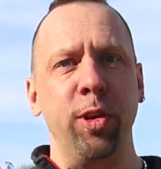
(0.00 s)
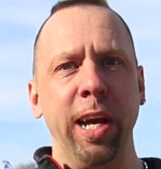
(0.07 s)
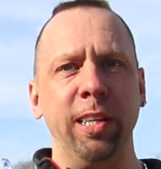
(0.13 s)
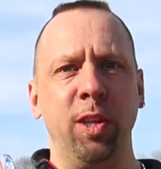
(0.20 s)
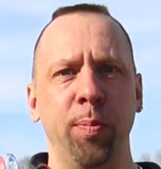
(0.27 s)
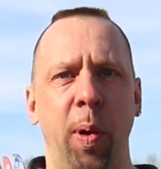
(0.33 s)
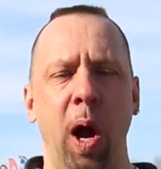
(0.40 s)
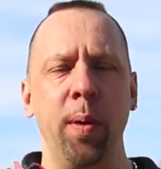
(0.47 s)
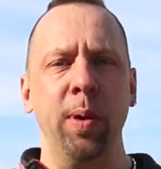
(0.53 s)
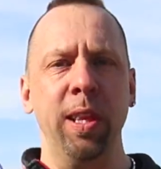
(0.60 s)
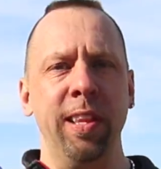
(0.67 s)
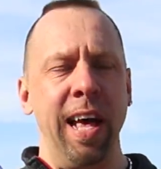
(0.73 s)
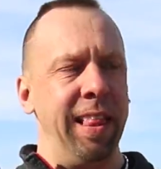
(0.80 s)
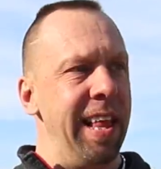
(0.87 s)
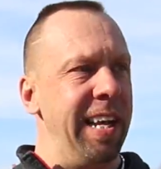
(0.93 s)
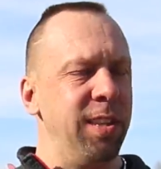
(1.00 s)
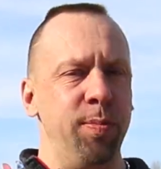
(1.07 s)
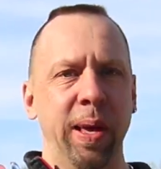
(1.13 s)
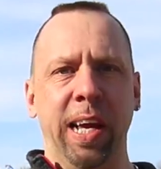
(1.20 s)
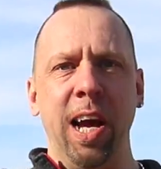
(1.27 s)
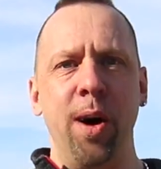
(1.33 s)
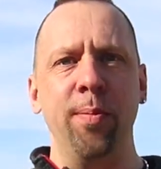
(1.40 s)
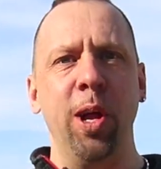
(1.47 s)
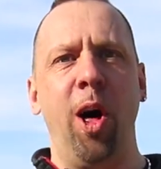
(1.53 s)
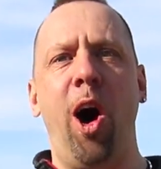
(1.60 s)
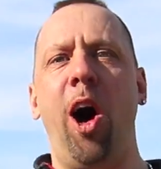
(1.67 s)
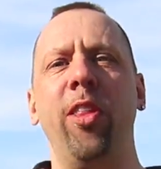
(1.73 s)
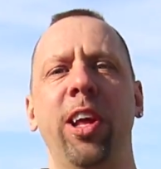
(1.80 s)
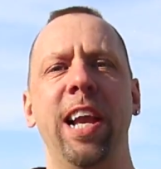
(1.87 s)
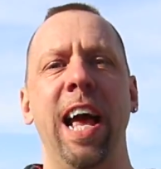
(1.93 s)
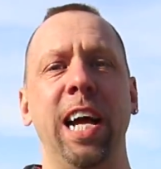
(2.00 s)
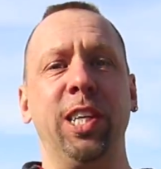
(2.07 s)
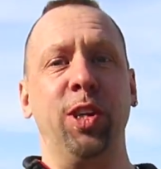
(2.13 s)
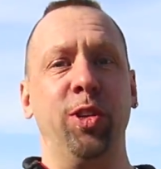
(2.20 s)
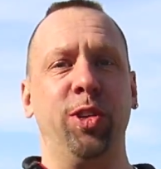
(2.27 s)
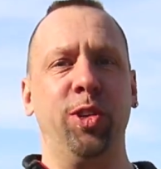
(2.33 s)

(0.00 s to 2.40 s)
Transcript: Race Department that lets me come to all the national